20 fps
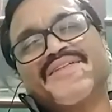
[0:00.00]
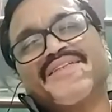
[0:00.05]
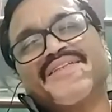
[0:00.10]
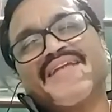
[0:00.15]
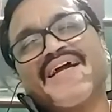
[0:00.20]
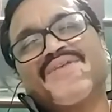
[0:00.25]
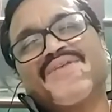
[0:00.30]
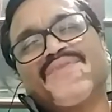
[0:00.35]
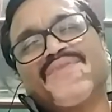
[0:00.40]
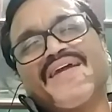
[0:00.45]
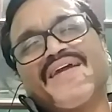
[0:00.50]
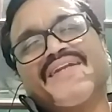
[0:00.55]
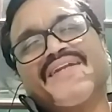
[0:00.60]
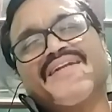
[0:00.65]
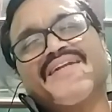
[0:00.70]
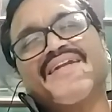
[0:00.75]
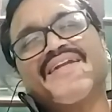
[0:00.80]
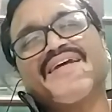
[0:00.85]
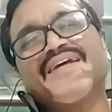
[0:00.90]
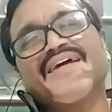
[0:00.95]
That
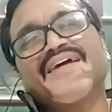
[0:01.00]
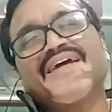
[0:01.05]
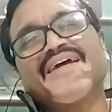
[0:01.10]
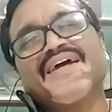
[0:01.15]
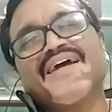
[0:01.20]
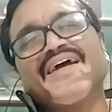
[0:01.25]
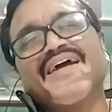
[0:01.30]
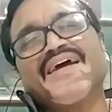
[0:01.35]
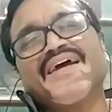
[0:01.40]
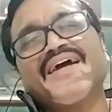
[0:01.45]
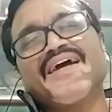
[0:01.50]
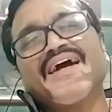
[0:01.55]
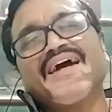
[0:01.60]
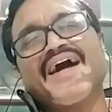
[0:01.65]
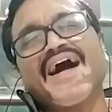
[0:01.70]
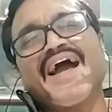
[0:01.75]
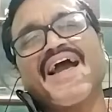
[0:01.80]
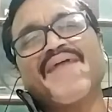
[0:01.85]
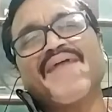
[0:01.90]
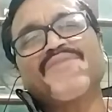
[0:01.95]
when
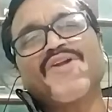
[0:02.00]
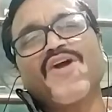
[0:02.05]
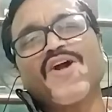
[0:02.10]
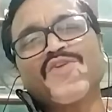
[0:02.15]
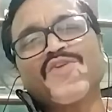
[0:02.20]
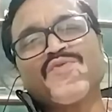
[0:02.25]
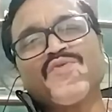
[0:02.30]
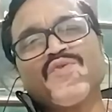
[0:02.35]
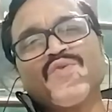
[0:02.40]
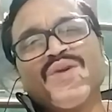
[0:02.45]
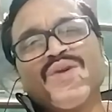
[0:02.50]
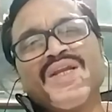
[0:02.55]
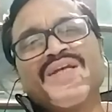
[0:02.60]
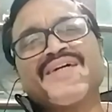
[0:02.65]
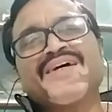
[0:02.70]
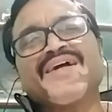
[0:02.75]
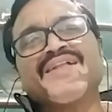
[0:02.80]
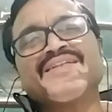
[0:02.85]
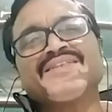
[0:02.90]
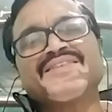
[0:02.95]
I am not fully
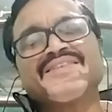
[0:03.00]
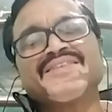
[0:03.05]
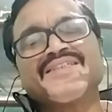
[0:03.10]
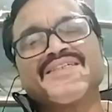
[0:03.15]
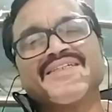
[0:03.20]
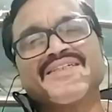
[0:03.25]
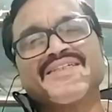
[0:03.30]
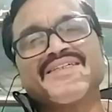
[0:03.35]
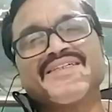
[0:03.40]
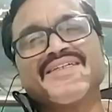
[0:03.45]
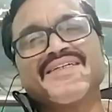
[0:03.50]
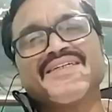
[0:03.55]
cultured,